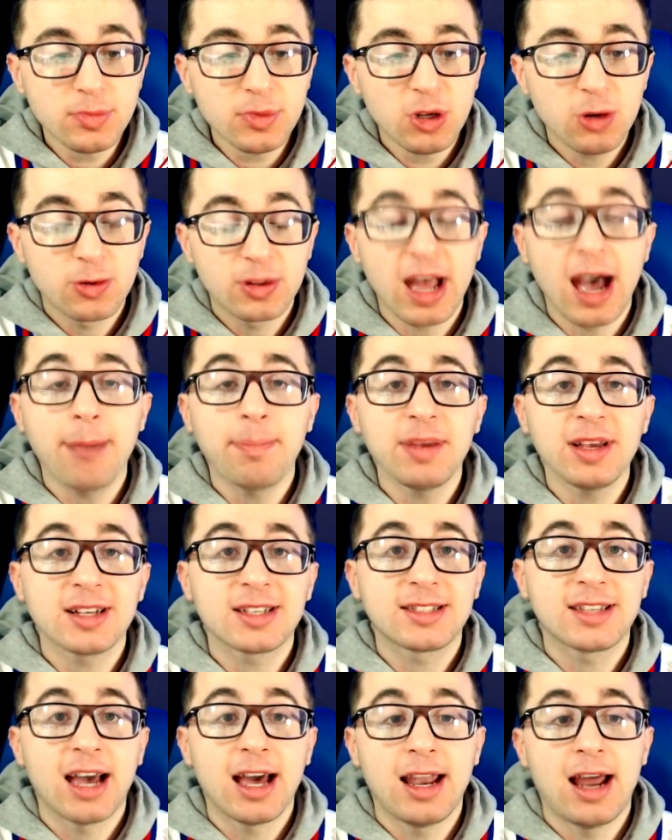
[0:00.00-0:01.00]
With that being
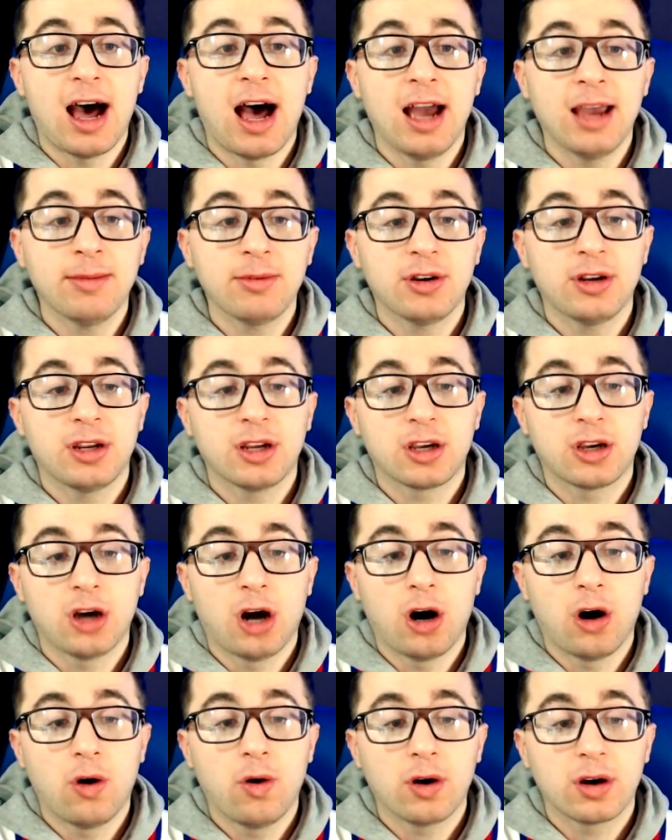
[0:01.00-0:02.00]
said, I'm going to
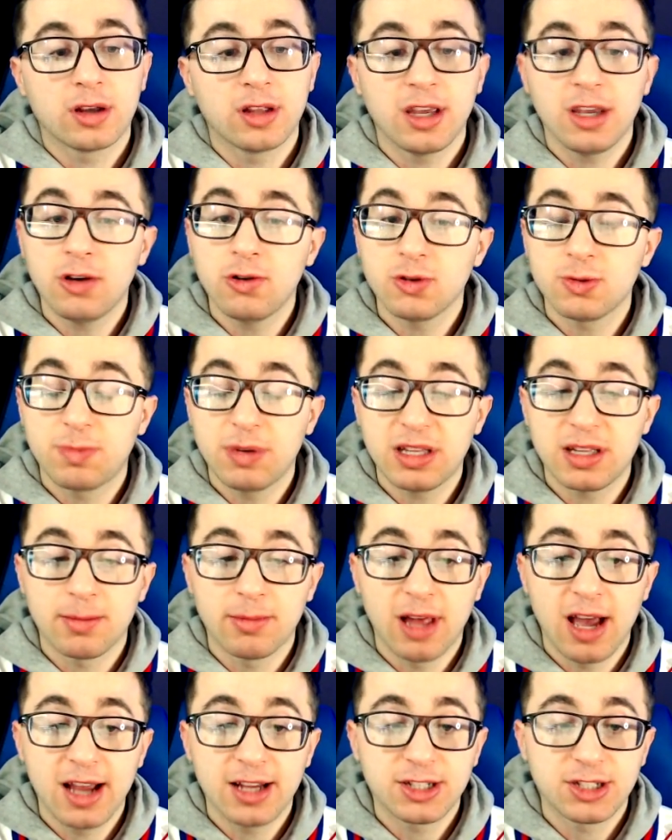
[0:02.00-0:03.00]
go. The Eagles beat them
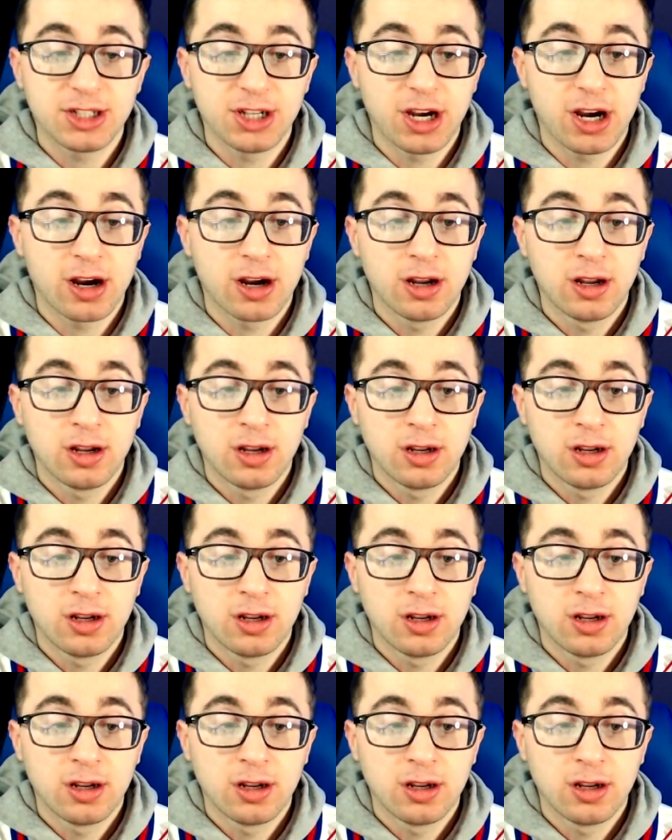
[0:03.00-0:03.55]
last year.